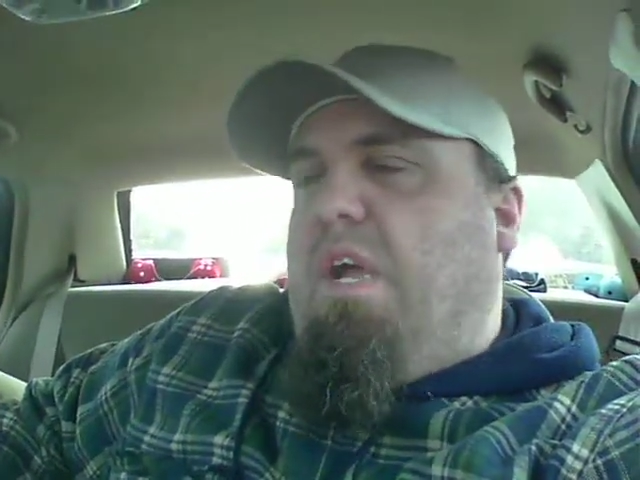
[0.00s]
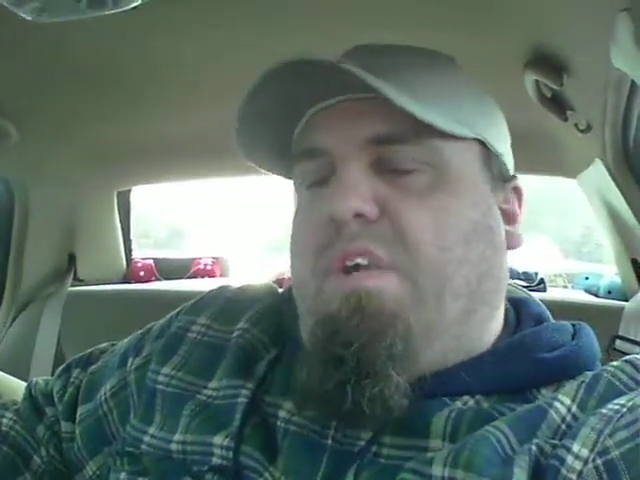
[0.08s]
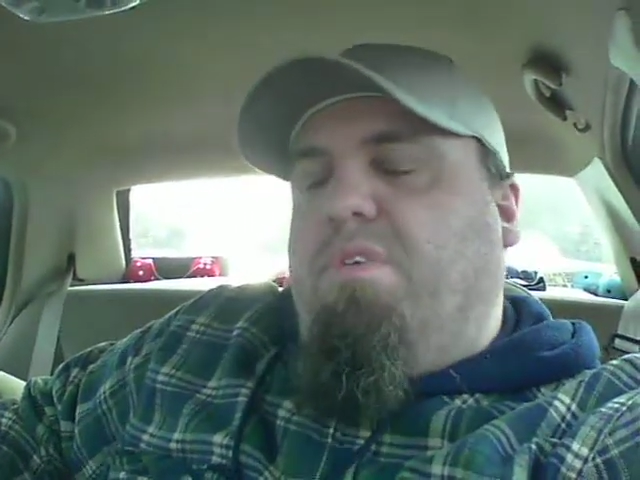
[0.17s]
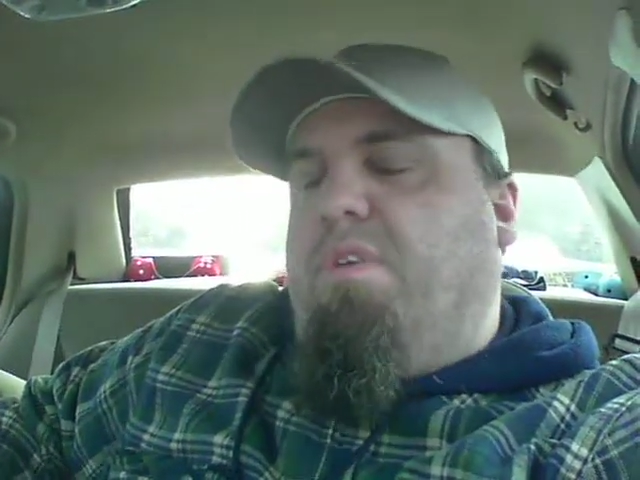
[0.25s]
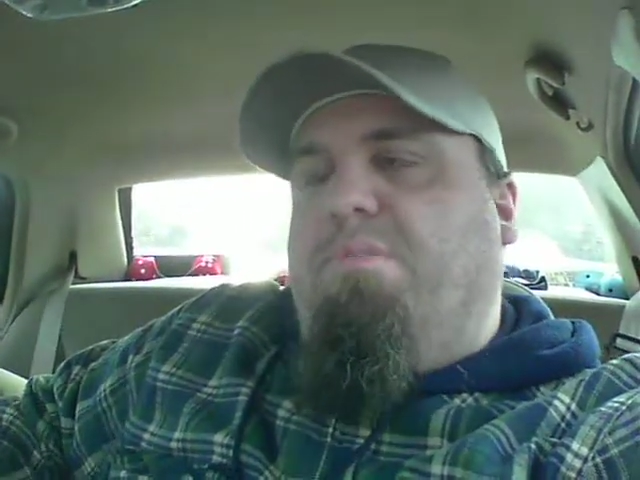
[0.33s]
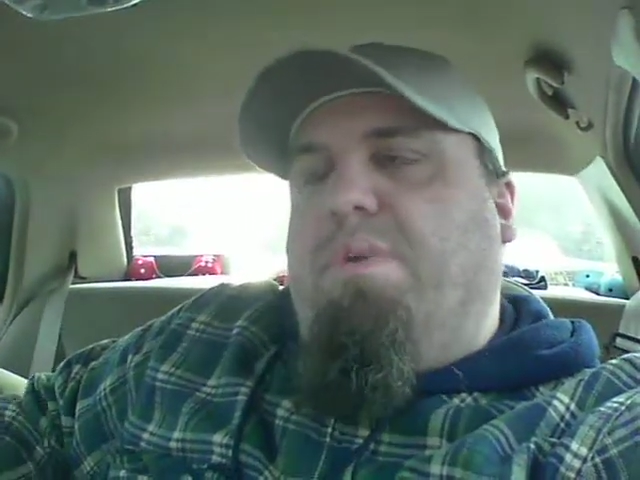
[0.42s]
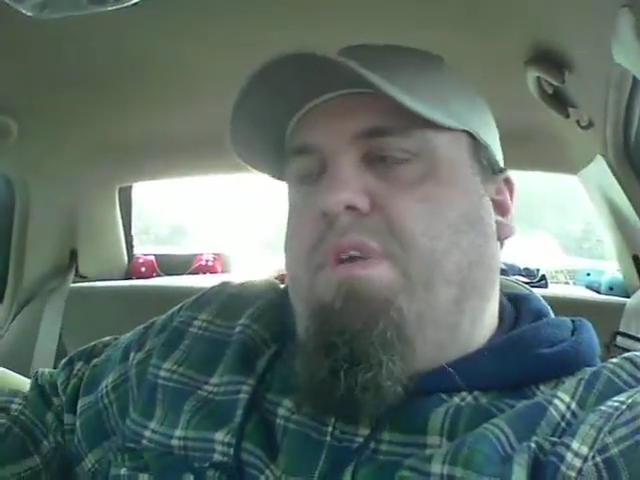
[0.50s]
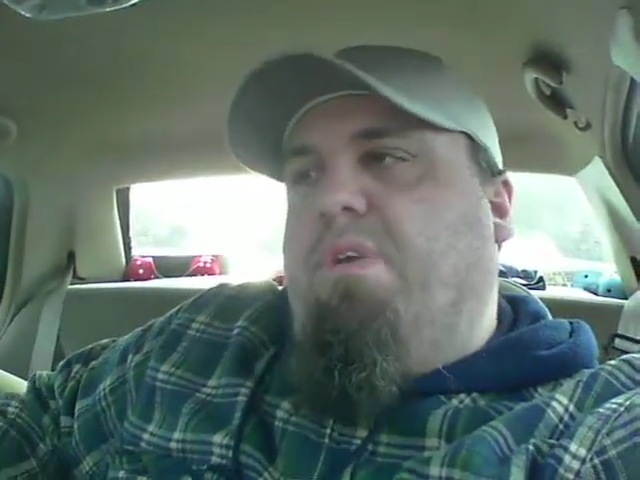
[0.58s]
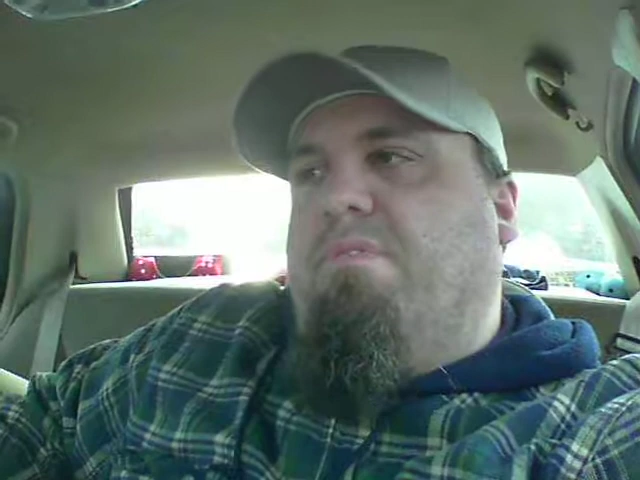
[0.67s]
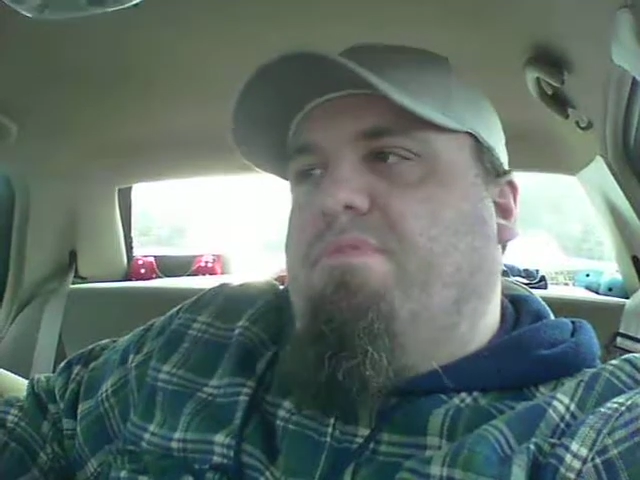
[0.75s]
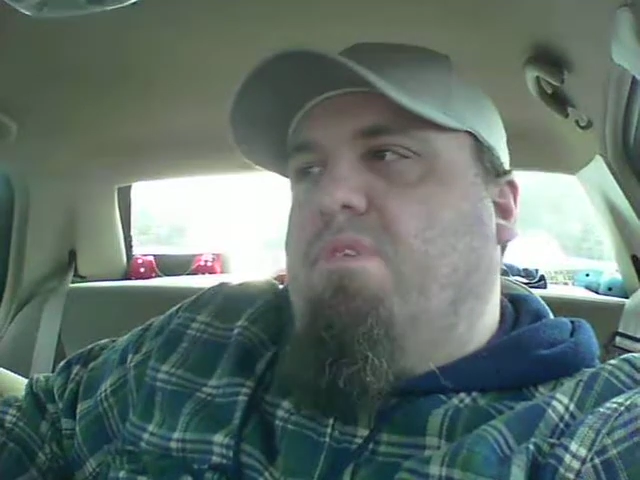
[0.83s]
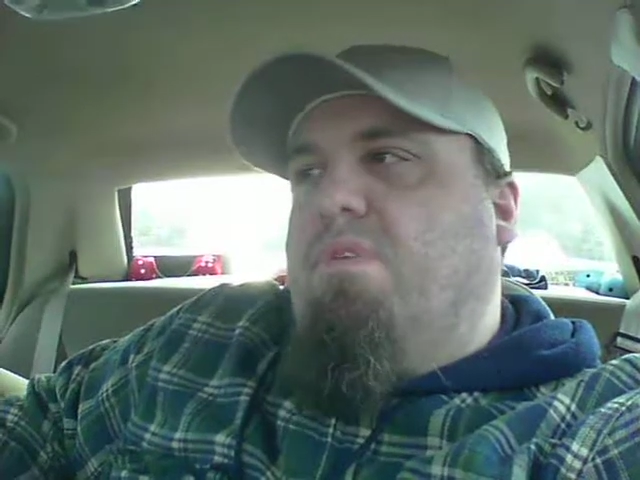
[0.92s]
can only be here
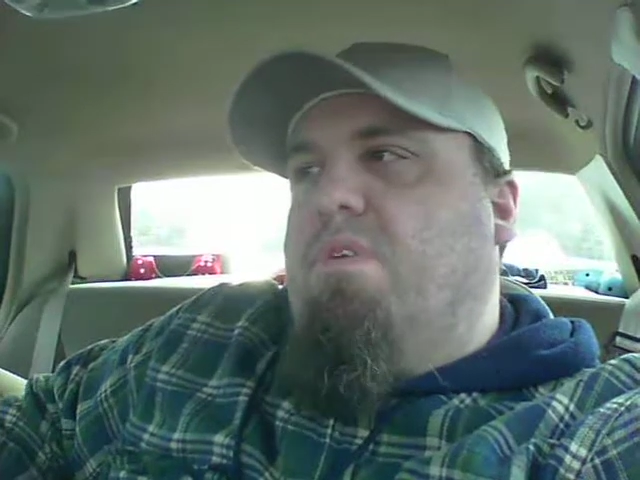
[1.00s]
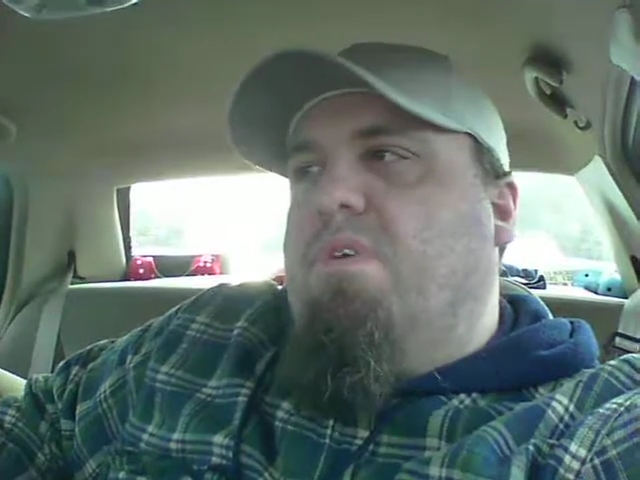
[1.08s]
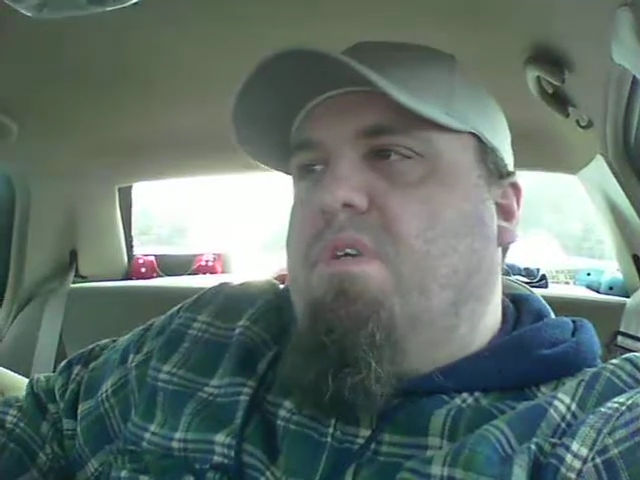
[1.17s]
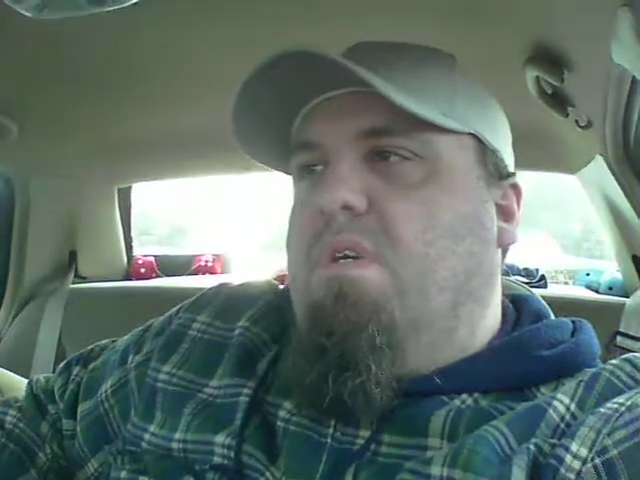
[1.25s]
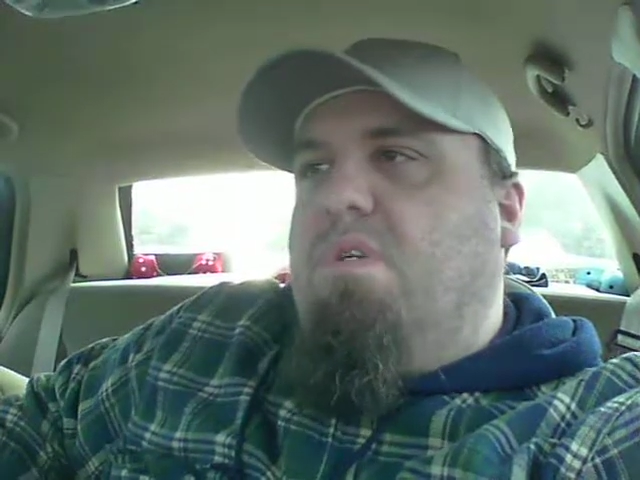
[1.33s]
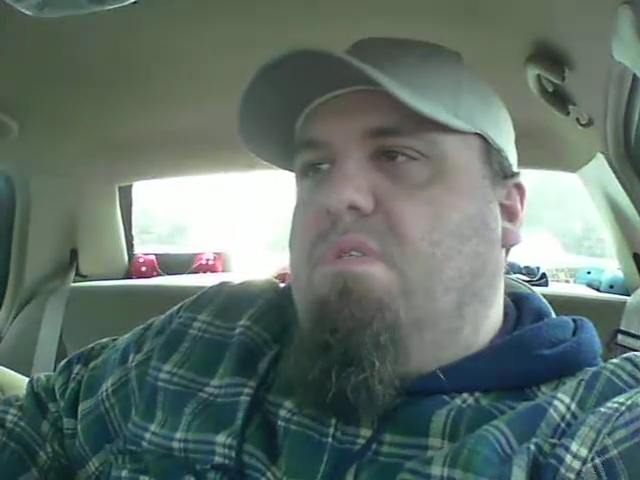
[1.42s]
for her,